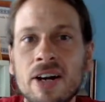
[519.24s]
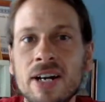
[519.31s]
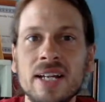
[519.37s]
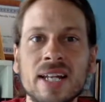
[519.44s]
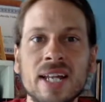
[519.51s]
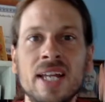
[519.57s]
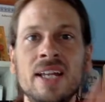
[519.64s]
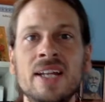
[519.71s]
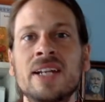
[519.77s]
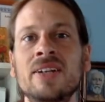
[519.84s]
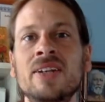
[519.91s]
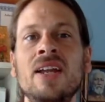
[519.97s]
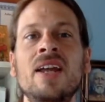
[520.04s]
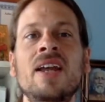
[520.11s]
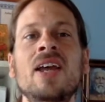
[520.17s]
again, and
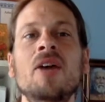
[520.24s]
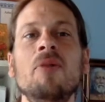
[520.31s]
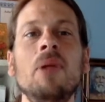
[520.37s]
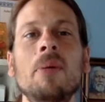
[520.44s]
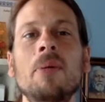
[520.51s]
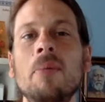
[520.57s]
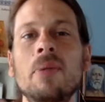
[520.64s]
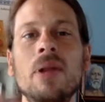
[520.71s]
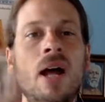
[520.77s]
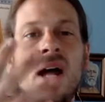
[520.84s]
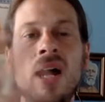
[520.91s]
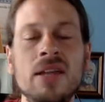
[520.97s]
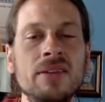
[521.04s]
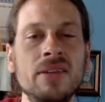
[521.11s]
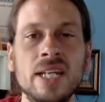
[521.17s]
blah, blah,
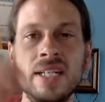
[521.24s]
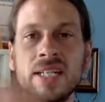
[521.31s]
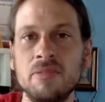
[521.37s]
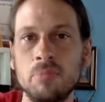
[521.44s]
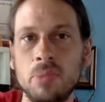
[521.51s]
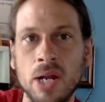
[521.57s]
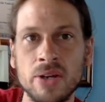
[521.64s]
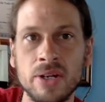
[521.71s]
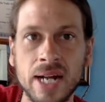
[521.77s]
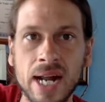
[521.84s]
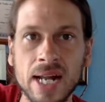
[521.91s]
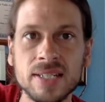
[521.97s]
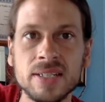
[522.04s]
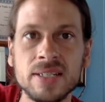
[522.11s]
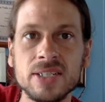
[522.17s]
blah, and they didn't bother to
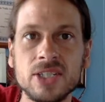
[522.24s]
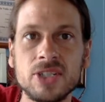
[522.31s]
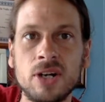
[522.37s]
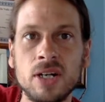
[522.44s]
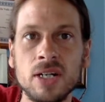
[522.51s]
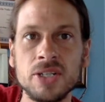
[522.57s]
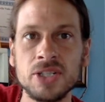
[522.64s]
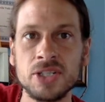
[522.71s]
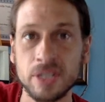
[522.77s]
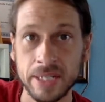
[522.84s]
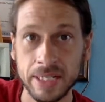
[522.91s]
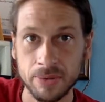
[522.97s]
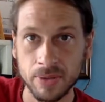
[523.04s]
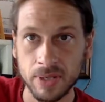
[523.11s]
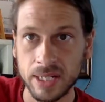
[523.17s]
ask an astrologer or
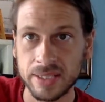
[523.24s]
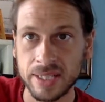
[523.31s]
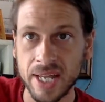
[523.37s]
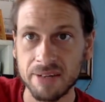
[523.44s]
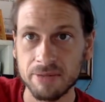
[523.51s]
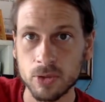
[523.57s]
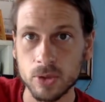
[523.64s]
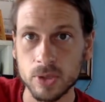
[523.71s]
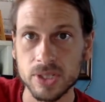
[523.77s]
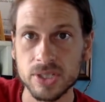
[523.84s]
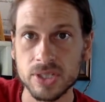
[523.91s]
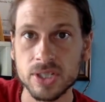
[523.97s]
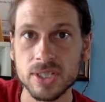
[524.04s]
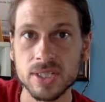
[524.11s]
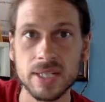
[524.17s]
anyone like that, of course.
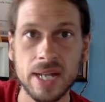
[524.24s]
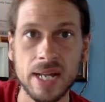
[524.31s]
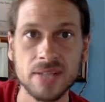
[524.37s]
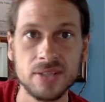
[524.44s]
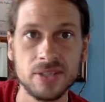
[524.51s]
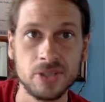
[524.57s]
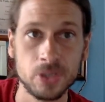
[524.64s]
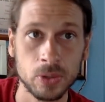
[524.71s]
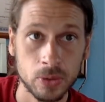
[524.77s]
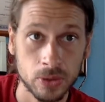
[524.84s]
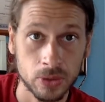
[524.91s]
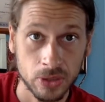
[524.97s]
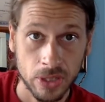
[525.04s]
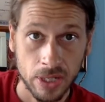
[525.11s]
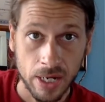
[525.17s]
Just as
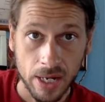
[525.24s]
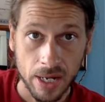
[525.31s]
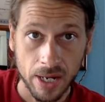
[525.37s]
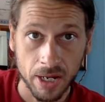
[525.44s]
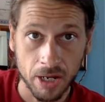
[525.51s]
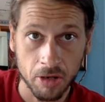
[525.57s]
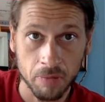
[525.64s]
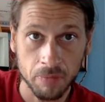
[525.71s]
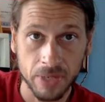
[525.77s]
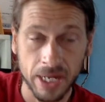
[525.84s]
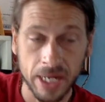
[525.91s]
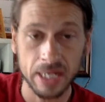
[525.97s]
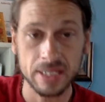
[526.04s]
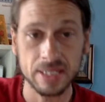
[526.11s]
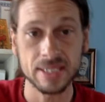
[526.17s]
usual,
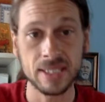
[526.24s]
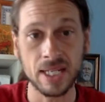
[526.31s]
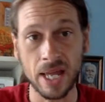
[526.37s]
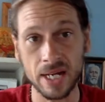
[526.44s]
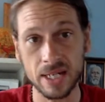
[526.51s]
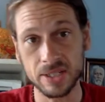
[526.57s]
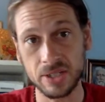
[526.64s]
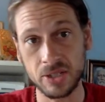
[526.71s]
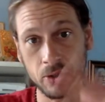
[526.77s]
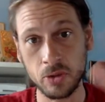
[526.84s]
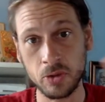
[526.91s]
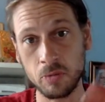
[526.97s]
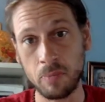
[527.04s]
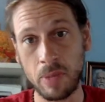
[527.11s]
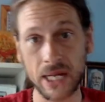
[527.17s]
they decided
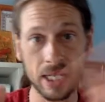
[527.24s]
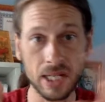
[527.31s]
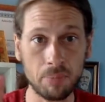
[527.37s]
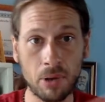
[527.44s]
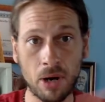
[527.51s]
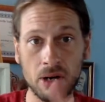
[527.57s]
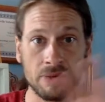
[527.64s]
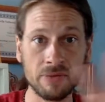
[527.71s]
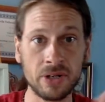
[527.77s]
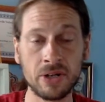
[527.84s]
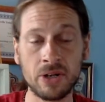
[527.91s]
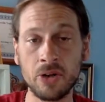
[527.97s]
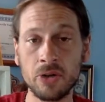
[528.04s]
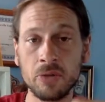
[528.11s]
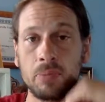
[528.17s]
to make it part of their
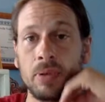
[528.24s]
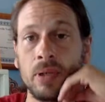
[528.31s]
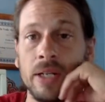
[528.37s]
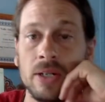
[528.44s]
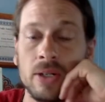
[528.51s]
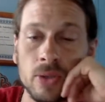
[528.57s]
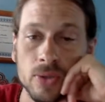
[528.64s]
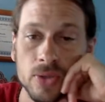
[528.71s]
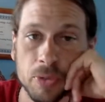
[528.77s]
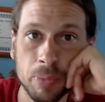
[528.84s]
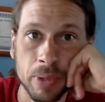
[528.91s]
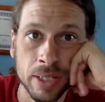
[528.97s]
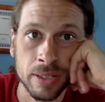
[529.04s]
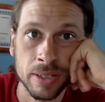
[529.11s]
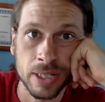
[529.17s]
own political
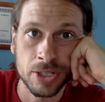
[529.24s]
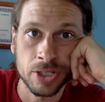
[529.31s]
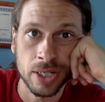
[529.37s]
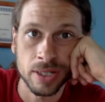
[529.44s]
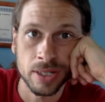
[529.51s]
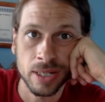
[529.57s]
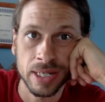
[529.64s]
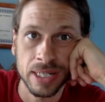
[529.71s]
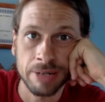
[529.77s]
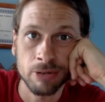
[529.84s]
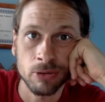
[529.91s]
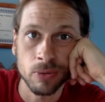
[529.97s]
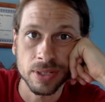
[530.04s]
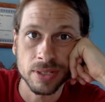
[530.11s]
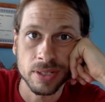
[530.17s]
spin agenda like
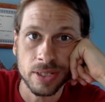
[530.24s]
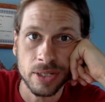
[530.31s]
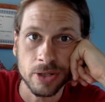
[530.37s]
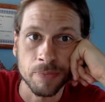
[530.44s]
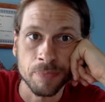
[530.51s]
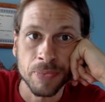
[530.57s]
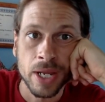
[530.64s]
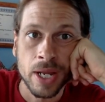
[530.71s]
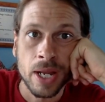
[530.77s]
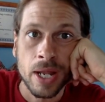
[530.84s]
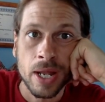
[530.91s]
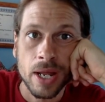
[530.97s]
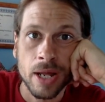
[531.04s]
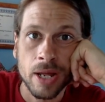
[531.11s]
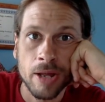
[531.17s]
everyone wants to do.
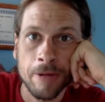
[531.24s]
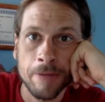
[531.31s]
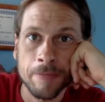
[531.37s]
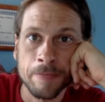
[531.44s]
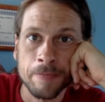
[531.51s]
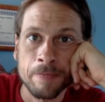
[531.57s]
So